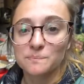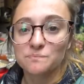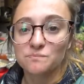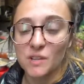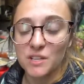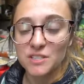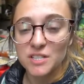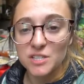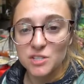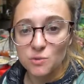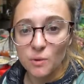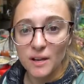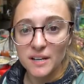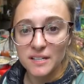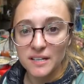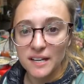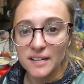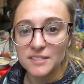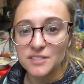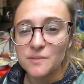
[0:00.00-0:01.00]
That tastes quite
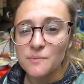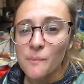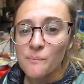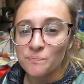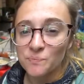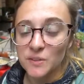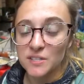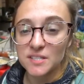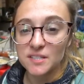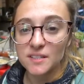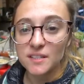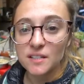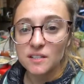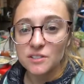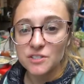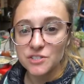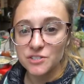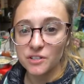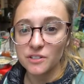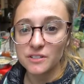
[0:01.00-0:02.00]
nice. It's a little
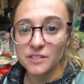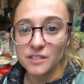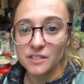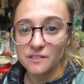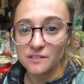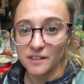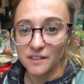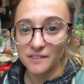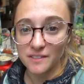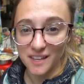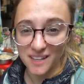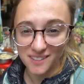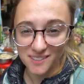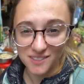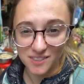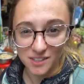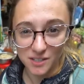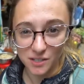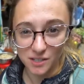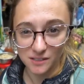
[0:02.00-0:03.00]
saltier than like
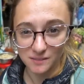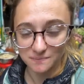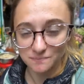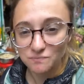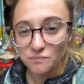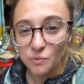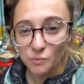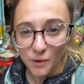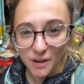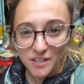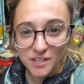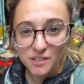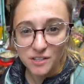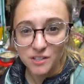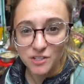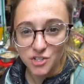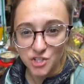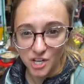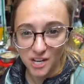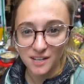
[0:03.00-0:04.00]
the regular
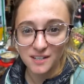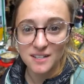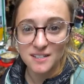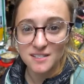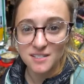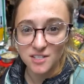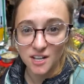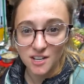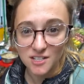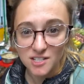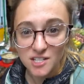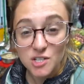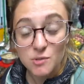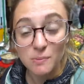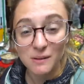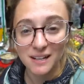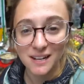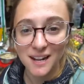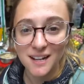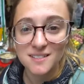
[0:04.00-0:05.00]
Chinese sausage,
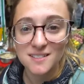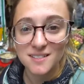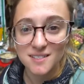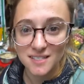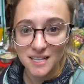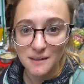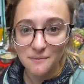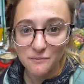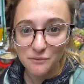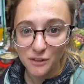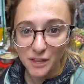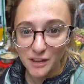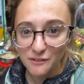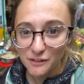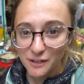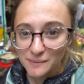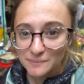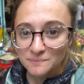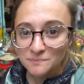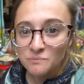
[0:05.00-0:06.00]
but it has the same
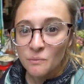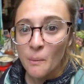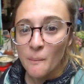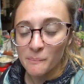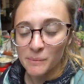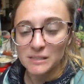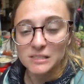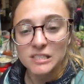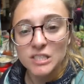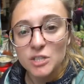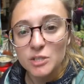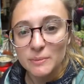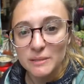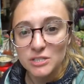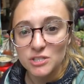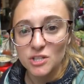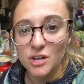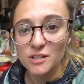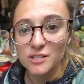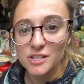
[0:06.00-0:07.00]
flavor, but a little bit
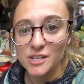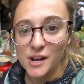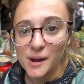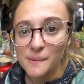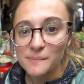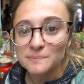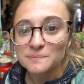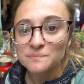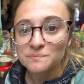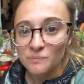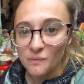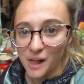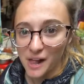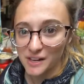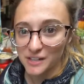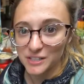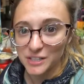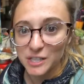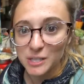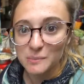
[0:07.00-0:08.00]
saltier
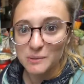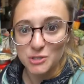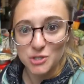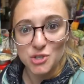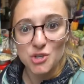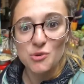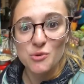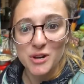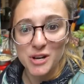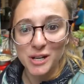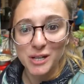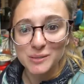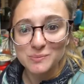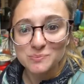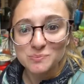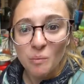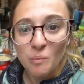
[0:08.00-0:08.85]
and a little bit chewier.